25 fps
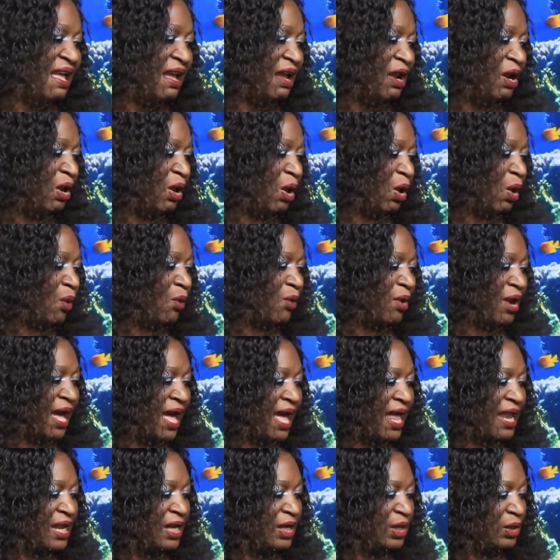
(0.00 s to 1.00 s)
Glory,
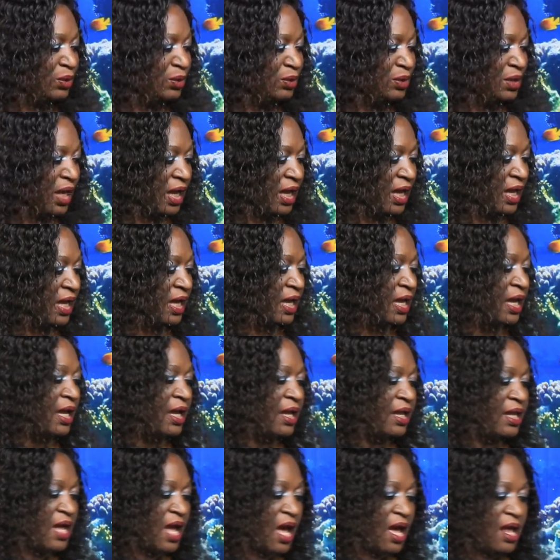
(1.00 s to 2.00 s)
hallelujah.
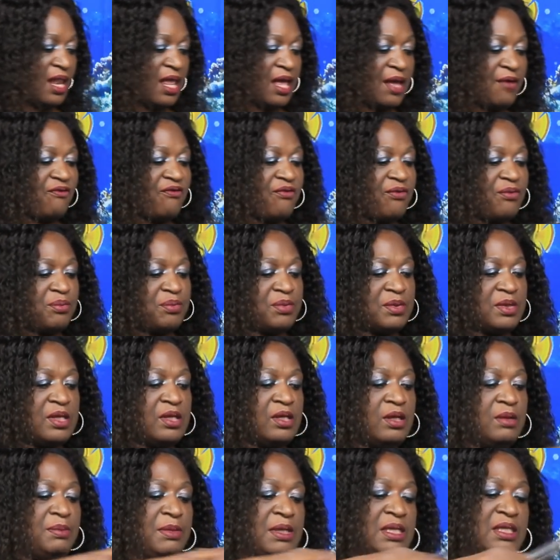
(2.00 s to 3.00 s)
Y'all, I
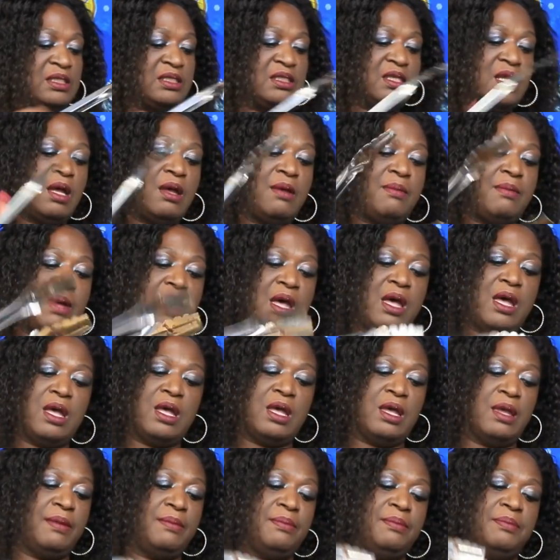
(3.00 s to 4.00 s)
cooked me some
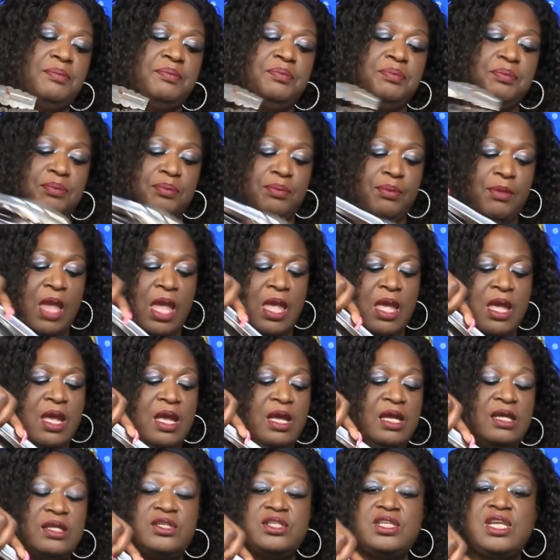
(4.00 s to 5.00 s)

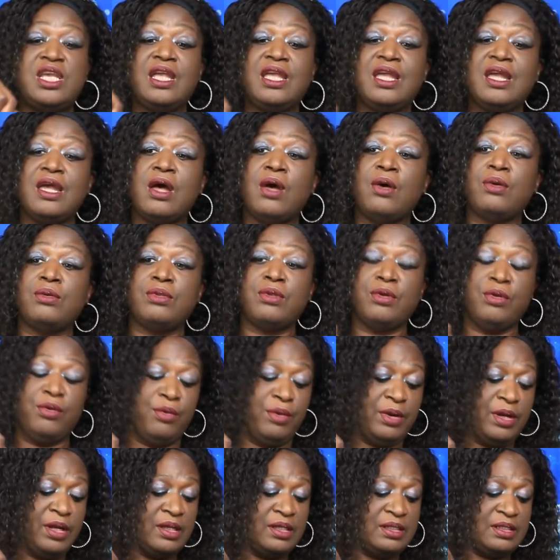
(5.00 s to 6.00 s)
chicken on the
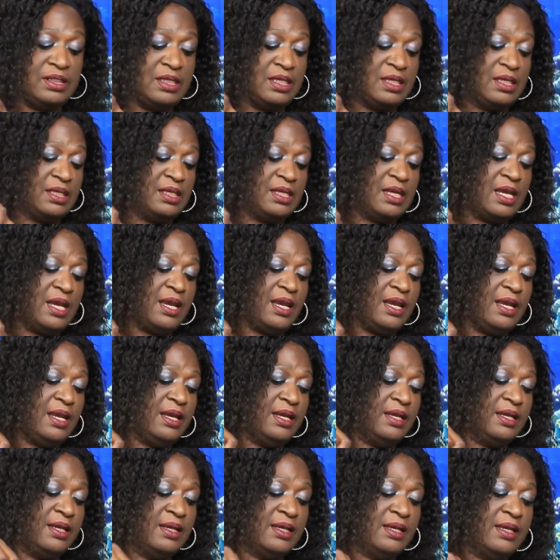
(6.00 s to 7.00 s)
grill today.
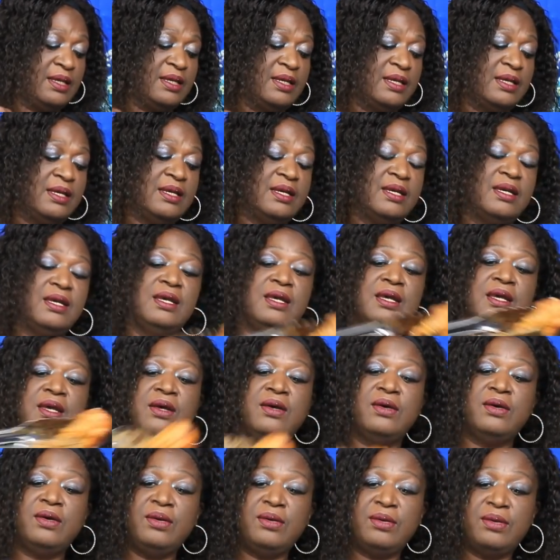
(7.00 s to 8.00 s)

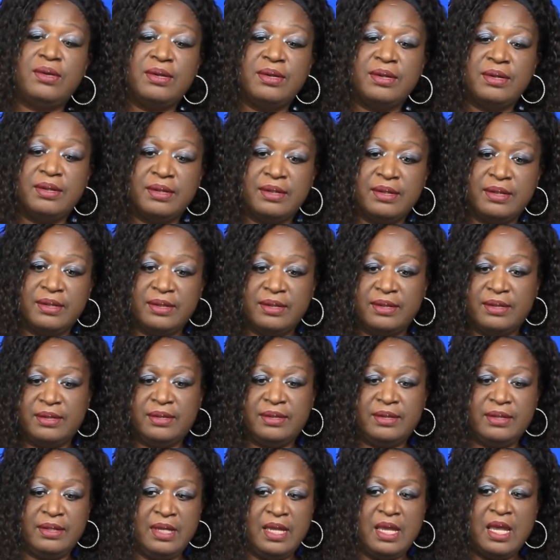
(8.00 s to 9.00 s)
Whew.
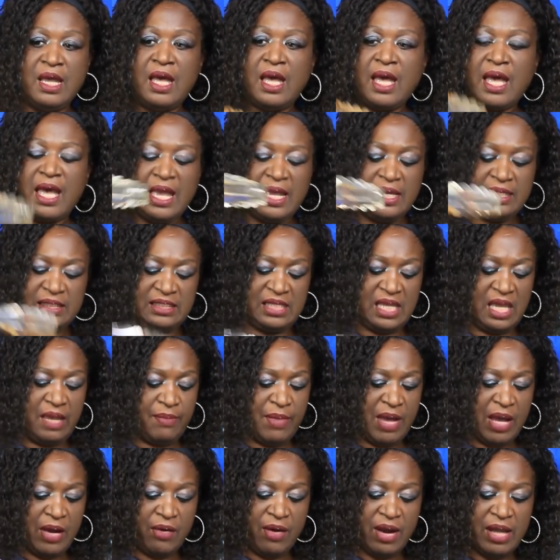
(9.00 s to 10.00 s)
I ain't said
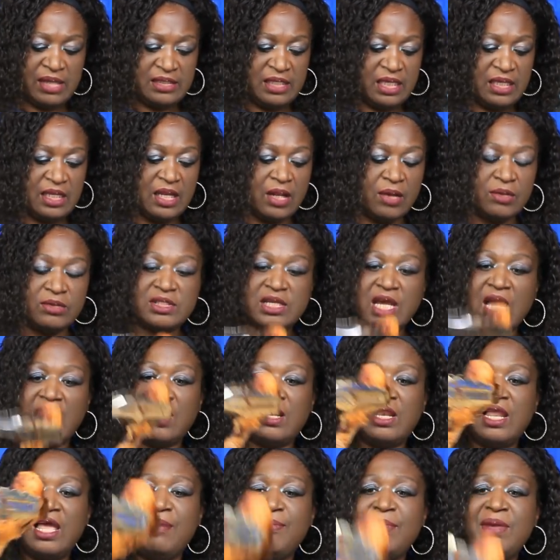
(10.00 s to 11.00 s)
my grace either. Don't
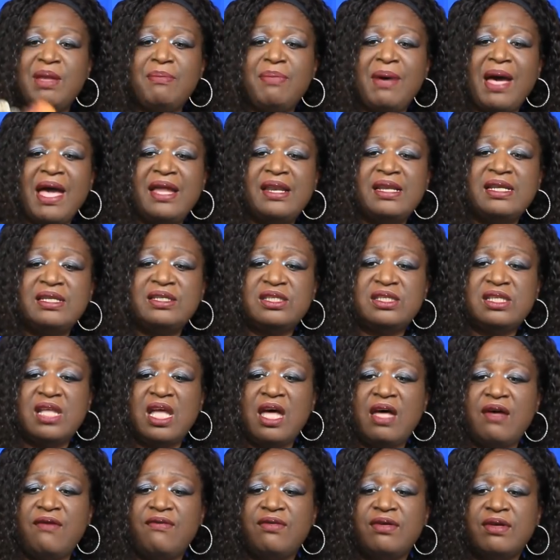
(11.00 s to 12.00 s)
y'all let me bite this
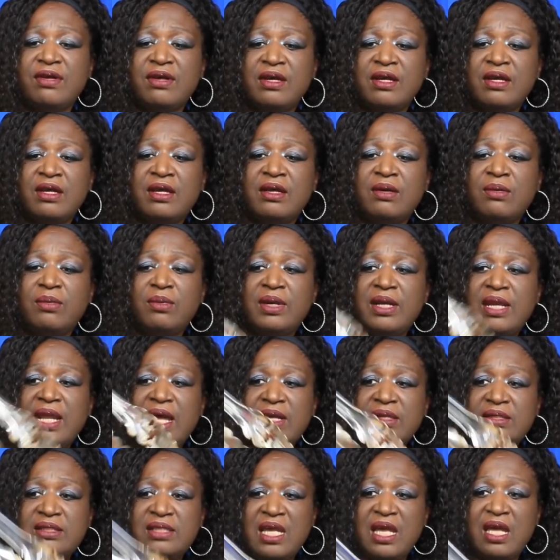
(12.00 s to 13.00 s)
stuff
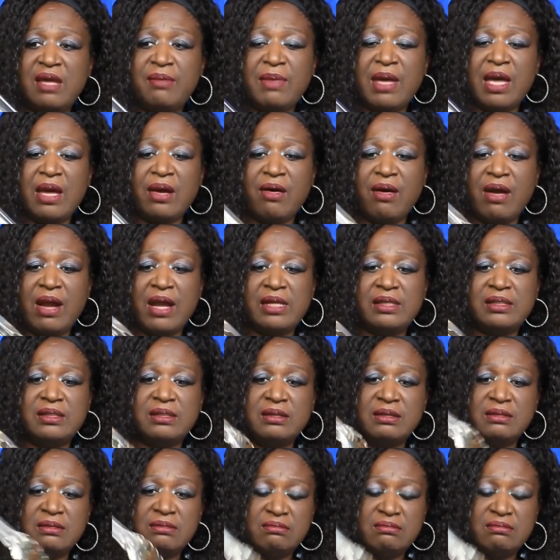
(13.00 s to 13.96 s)
without saying my grace.